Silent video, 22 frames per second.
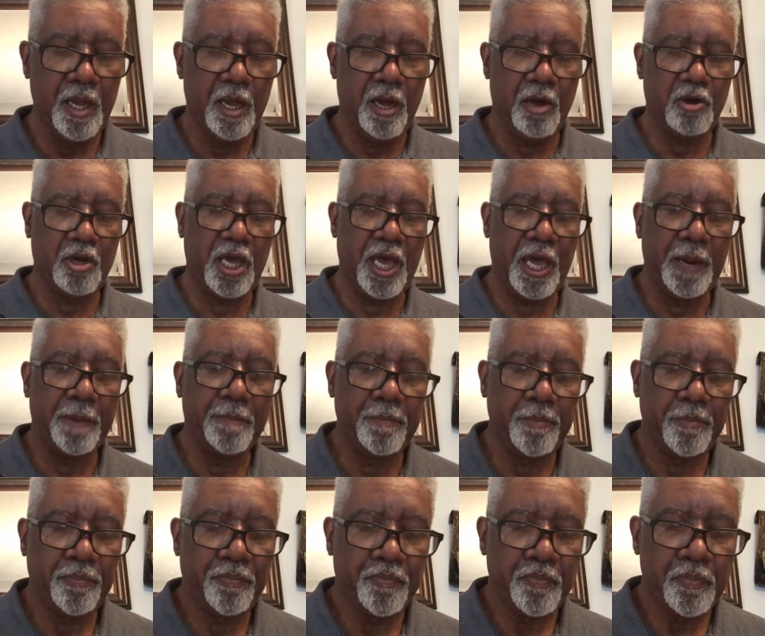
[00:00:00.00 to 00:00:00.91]
Okay,
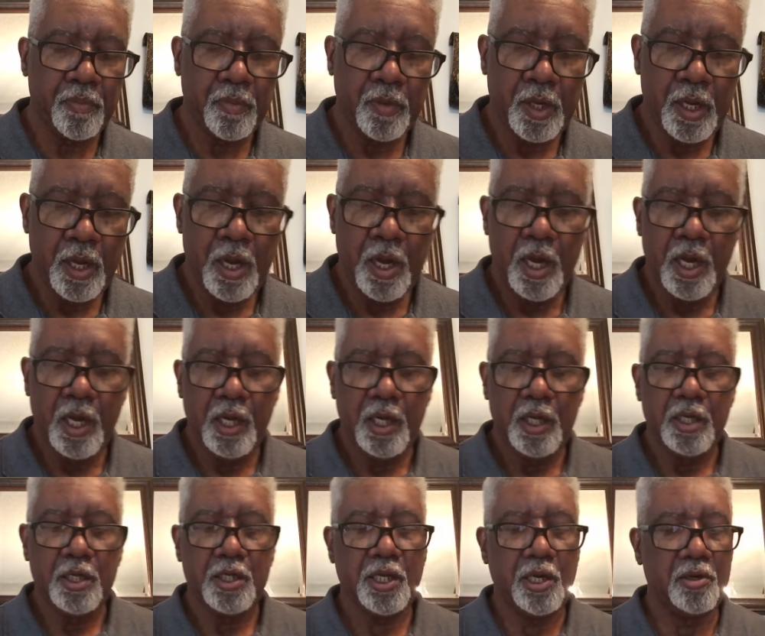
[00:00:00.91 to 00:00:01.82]

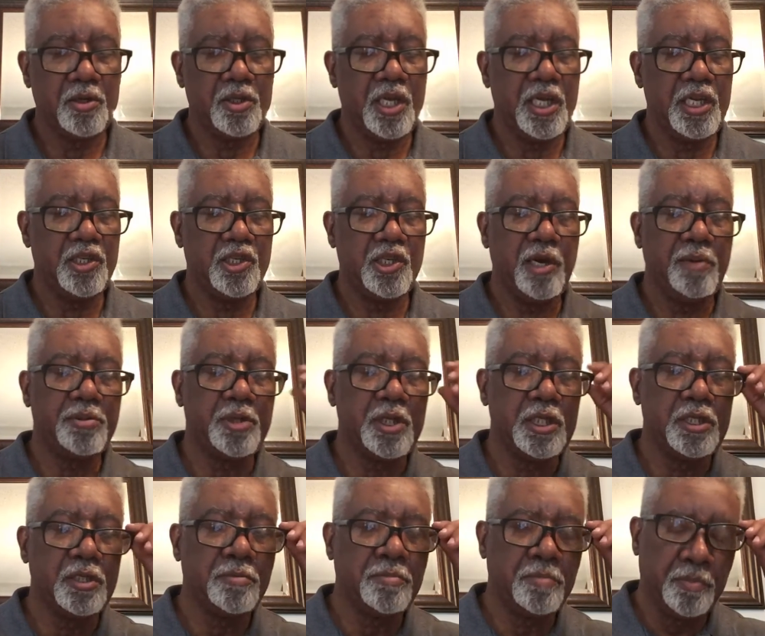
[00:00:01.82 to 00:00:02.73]
so the
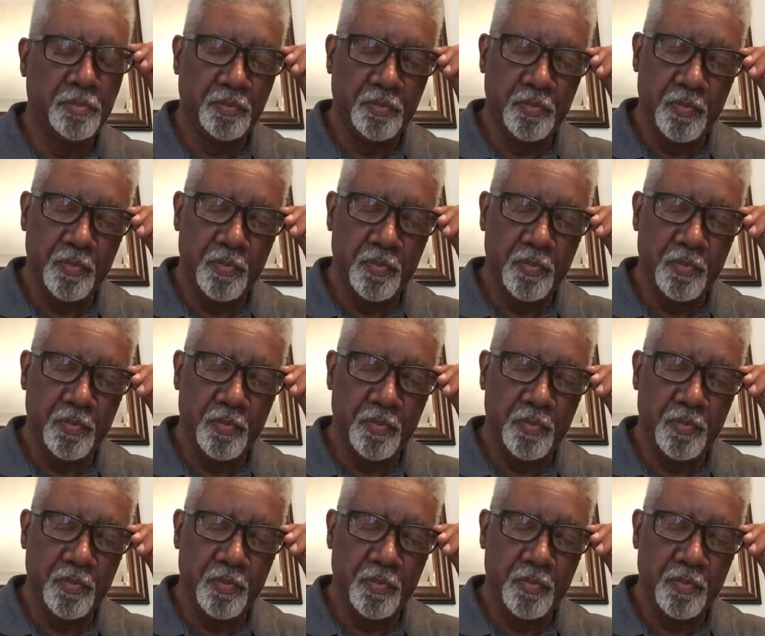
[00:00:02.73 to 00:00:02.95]
Egyptian